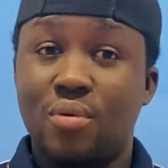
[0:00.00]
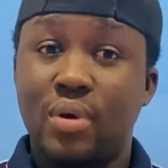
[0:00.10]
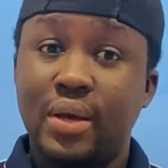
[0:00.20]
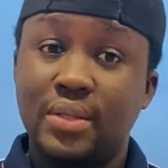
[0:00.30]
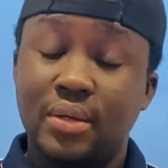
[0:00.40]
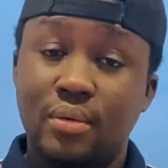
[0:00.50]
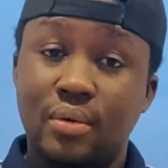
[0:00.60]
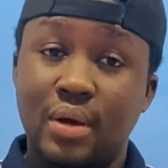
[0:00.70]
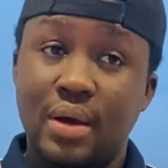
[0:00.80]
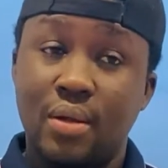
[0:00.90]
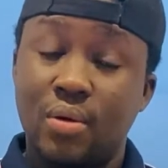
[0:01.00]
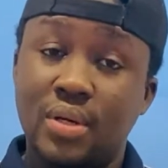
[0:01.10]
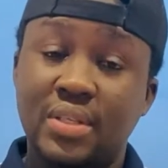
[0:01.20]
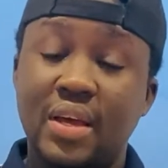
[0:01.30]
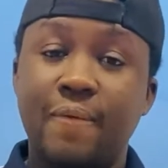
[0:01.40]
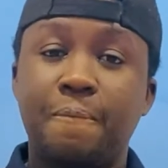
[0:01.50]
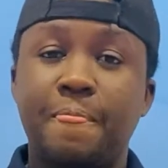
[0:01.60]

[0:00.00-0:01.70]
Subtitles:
quite a long time.